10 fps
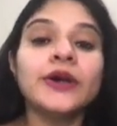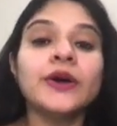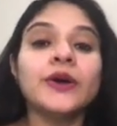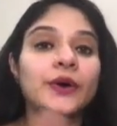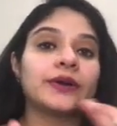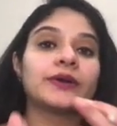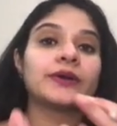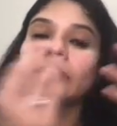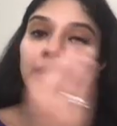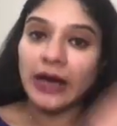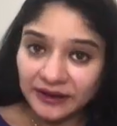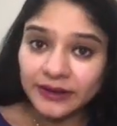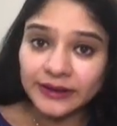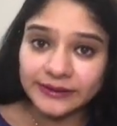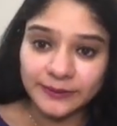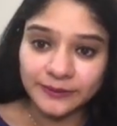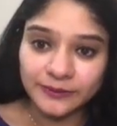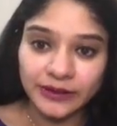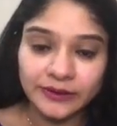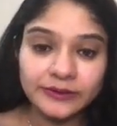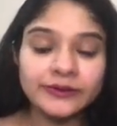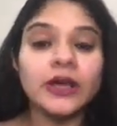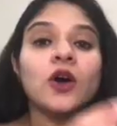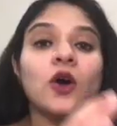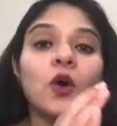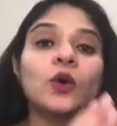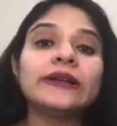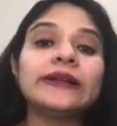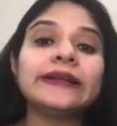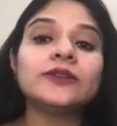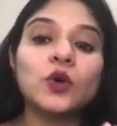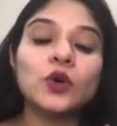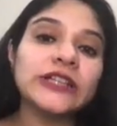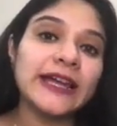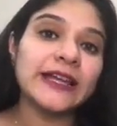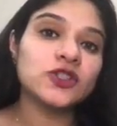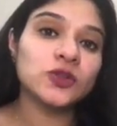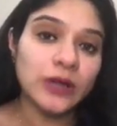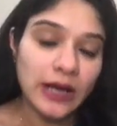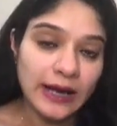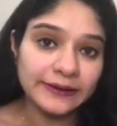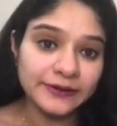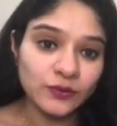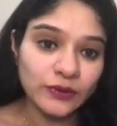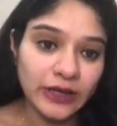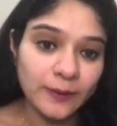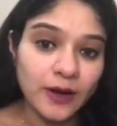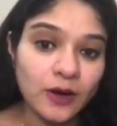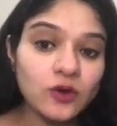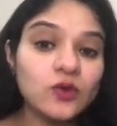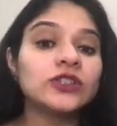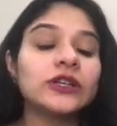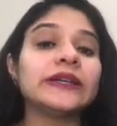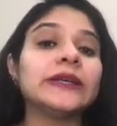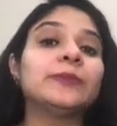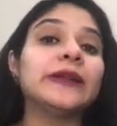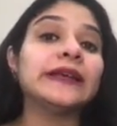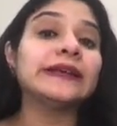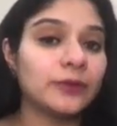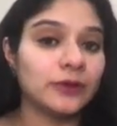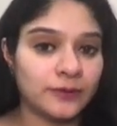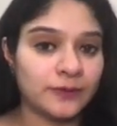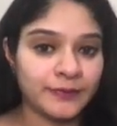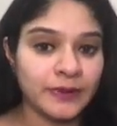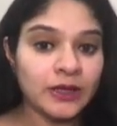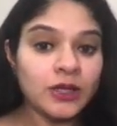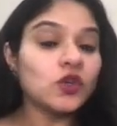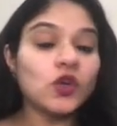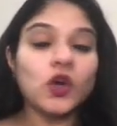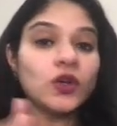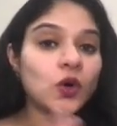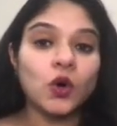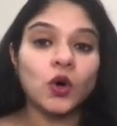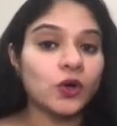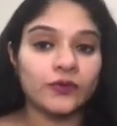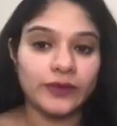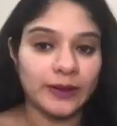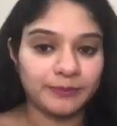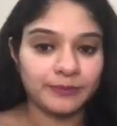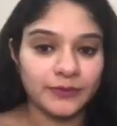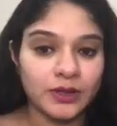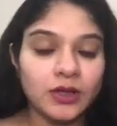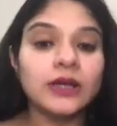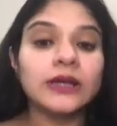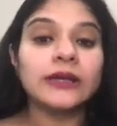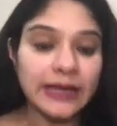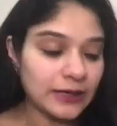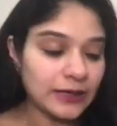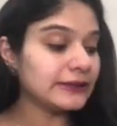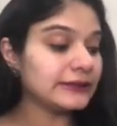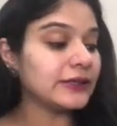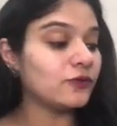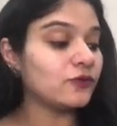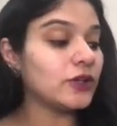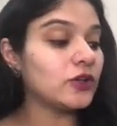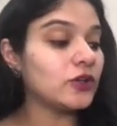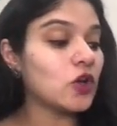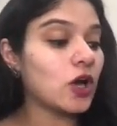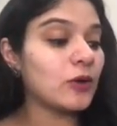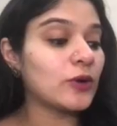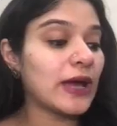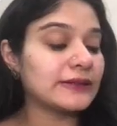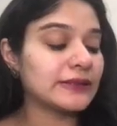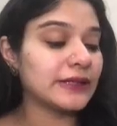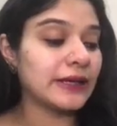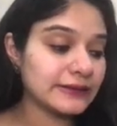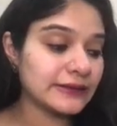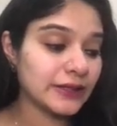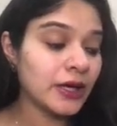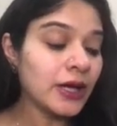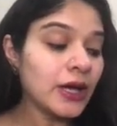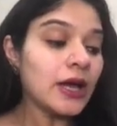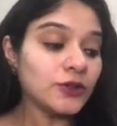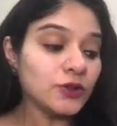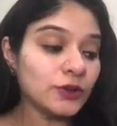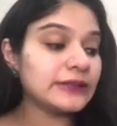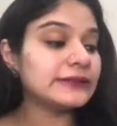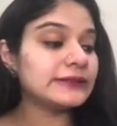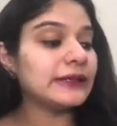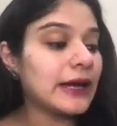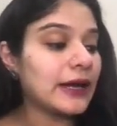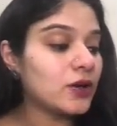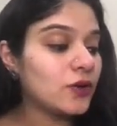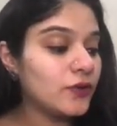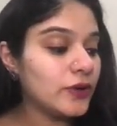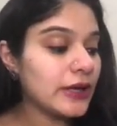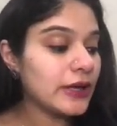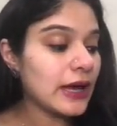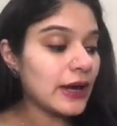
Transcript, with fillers: or they ionize themselves, only those H ions will come out which are replaceable, not all of them. That means if we talk about acetic acid, you can see that we have